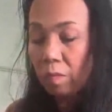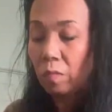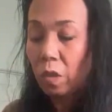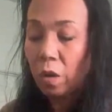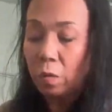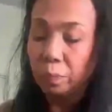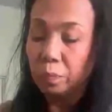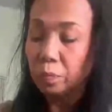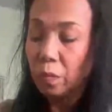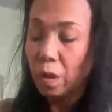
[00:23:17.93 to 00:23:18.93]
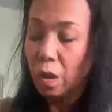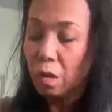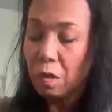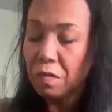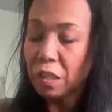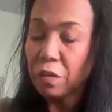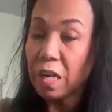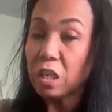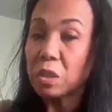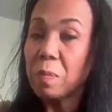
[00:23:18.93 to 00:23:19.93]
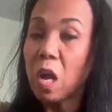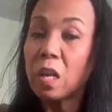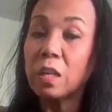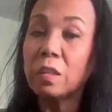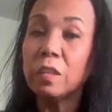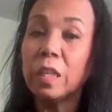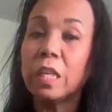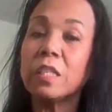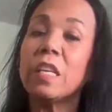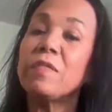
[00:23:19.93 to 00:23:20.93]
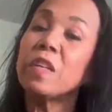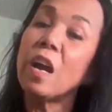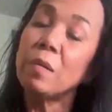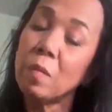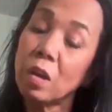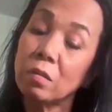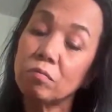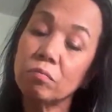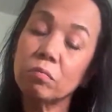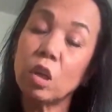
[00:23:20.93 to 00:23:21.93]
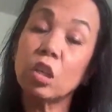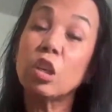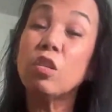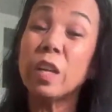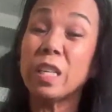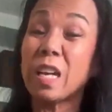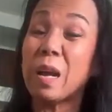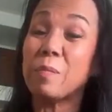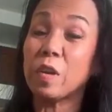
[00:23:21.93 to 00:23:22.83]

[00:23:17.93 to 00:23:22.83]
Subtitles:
So when we shred it smaller, it saves time on cooking time.